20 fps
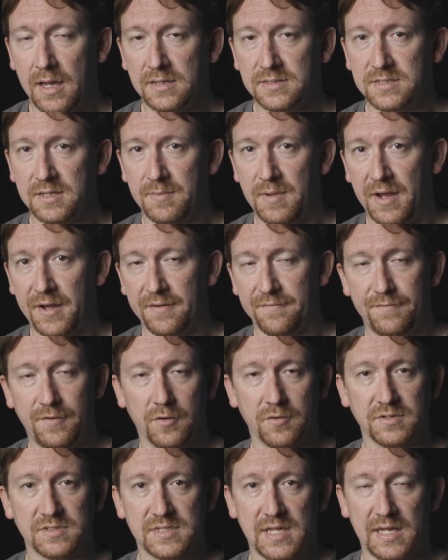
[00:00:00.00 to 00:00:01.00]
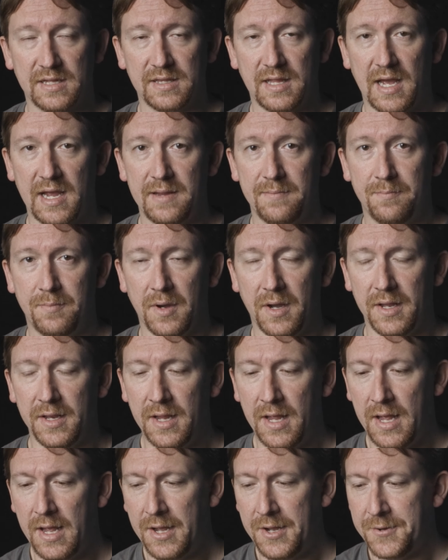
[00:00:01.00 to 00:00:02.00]
somehow to focus that light.
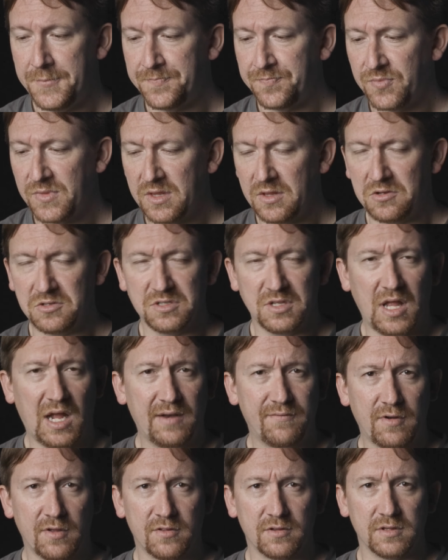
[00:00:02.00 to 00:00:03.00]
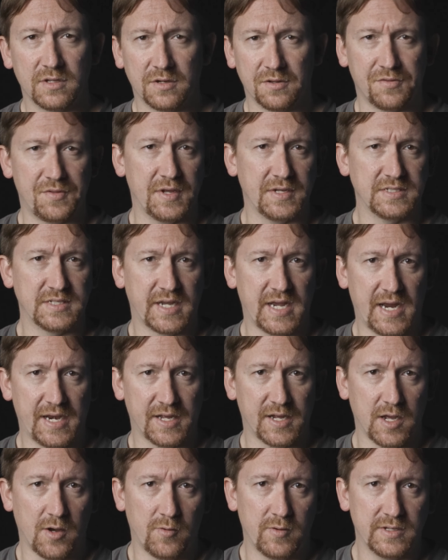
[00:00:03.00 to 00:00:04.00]
But there's a lot of other little things that kind
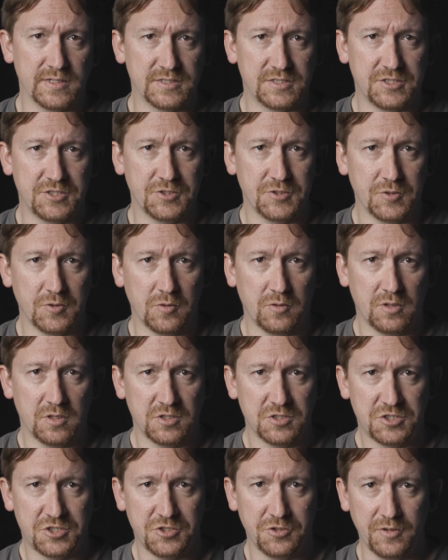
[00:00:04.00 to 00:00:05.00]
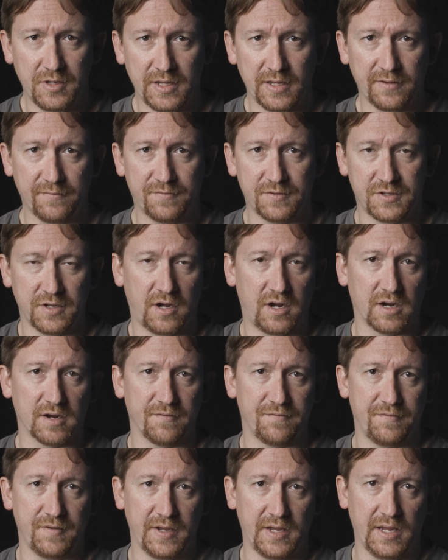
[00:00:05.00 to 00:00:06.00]
of go into shooting
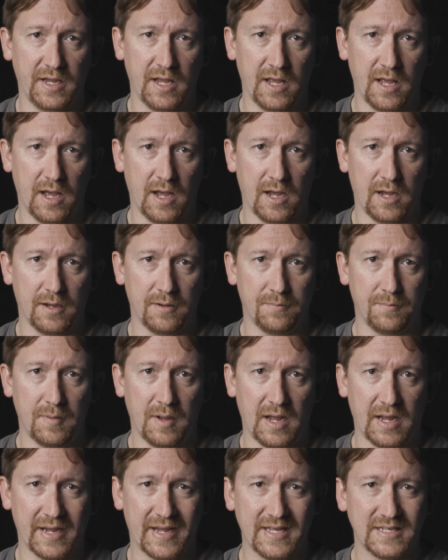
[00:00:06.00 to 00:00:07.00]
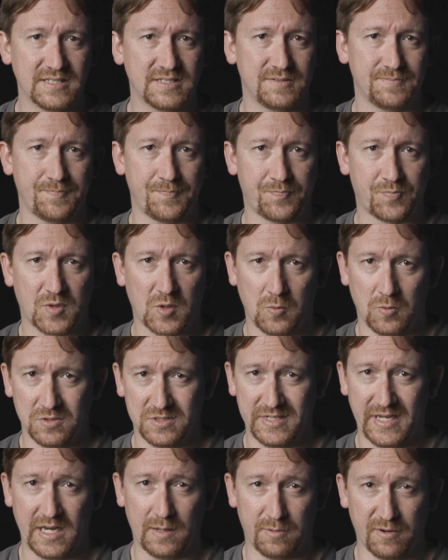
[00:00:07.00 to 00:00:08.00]
photography, I guess we'll
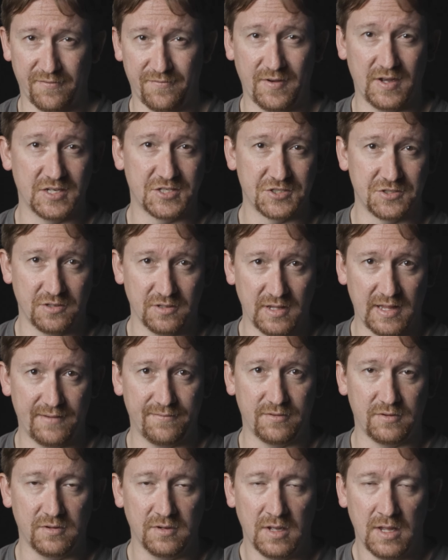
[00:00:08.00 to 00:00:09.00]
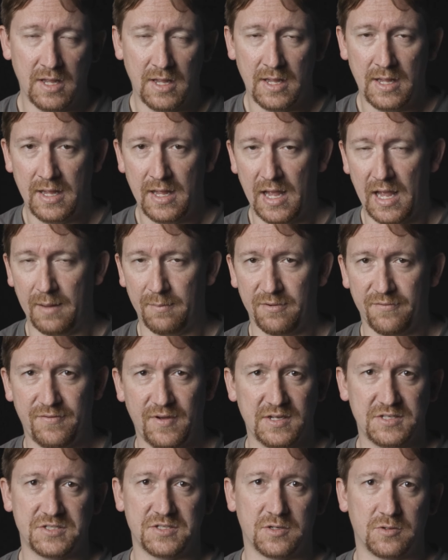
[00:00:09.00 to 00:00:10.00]
say at a professional level. And
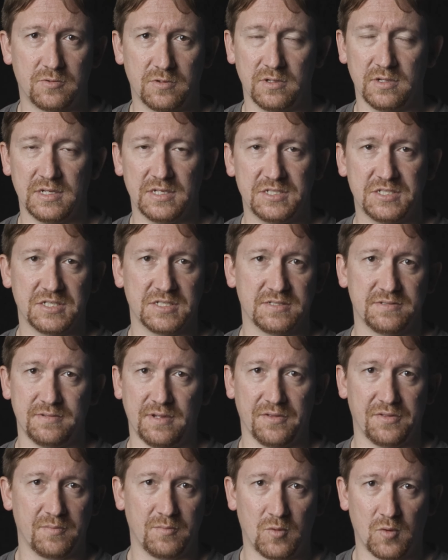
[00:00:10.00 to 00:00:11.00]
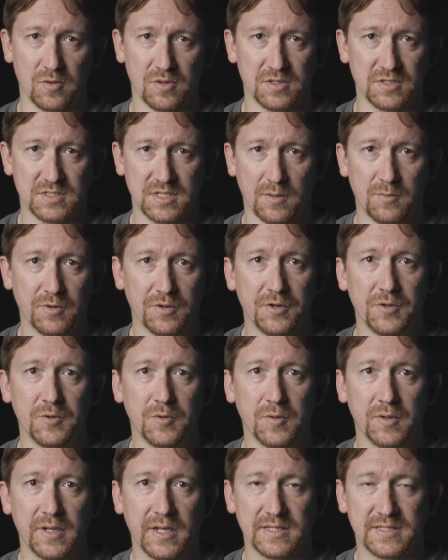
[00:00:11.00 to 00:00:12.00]
professional really is just nothing more than someone
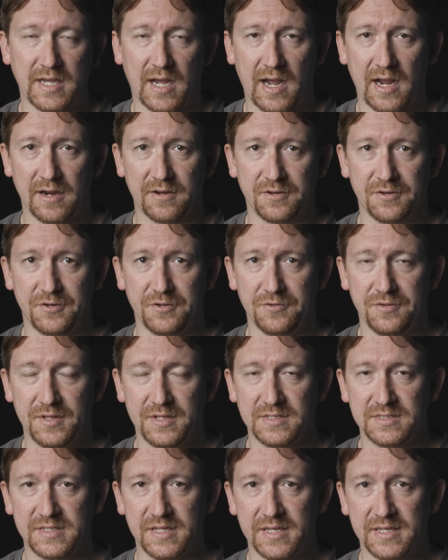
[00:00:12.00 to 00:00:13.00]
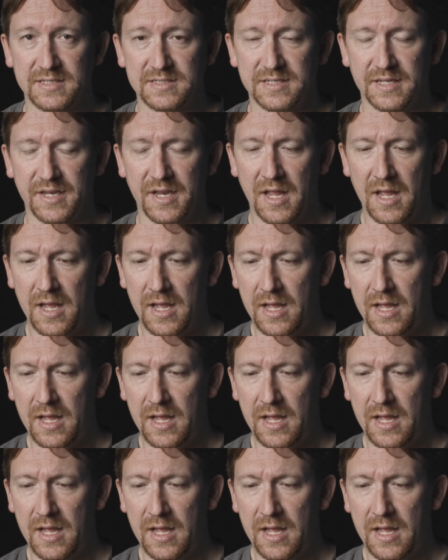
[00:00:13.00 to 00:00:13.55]
who gets hired to do these things. And